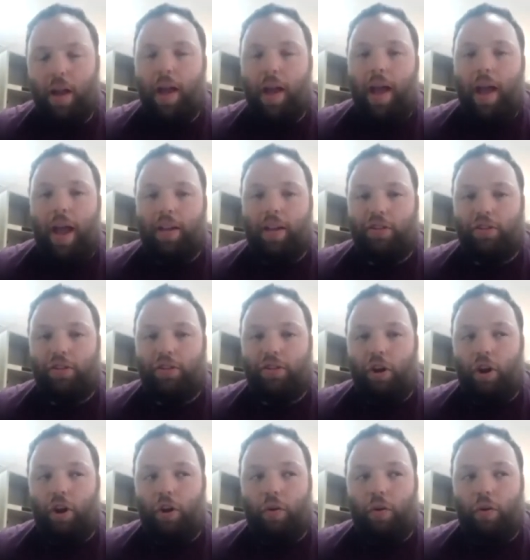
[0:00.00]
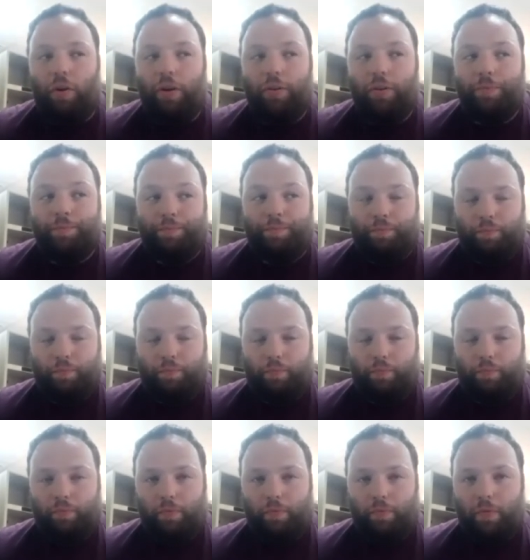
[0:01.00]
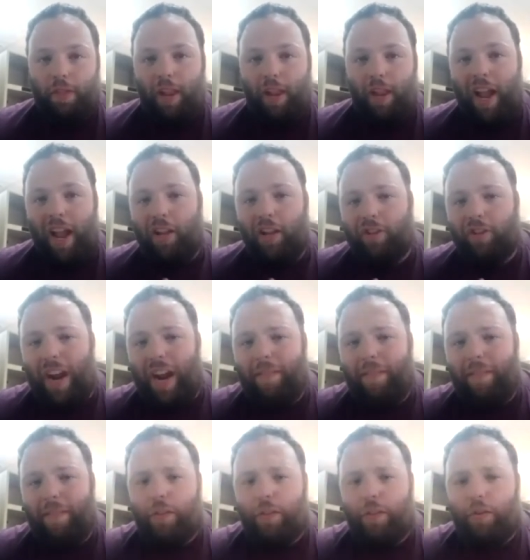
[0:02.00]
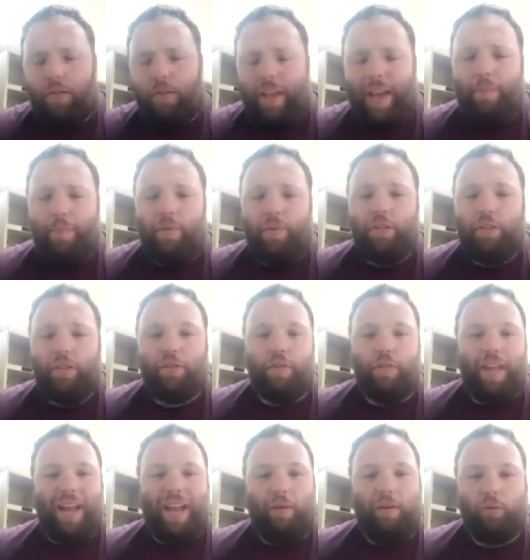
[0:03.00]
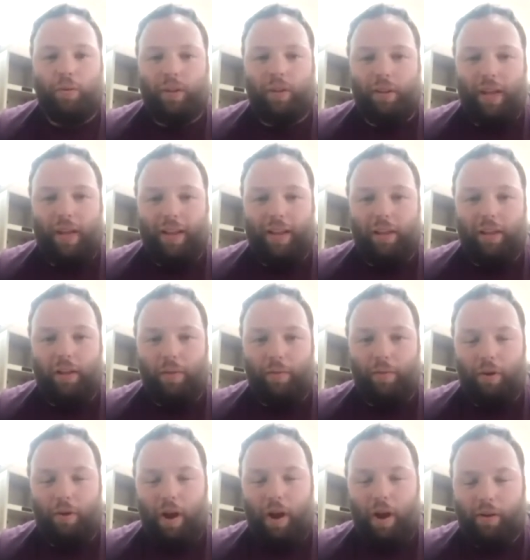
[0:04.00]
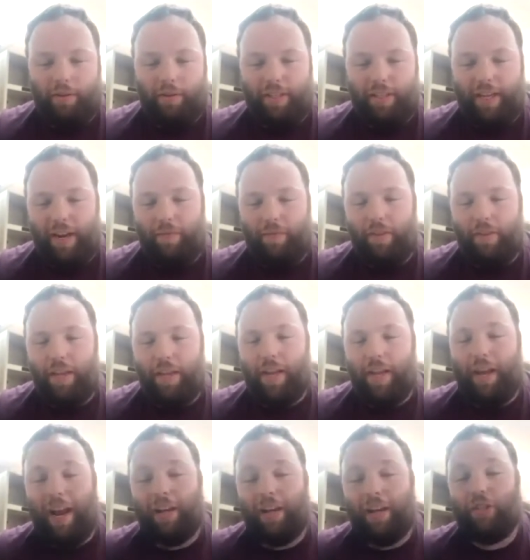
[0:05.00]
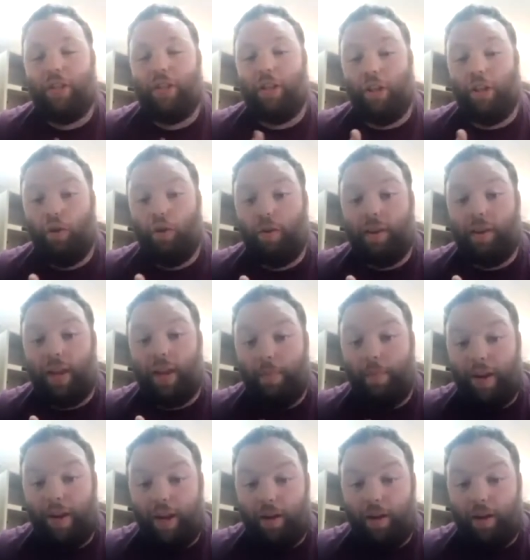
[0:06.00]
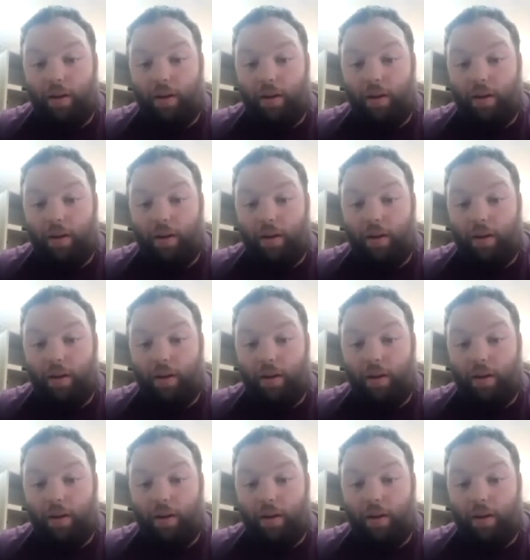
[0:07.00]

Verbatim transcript: And so I drafted through them, so they helped with a lot of the bureaucracy and everything. And actually, the unit that I'm in,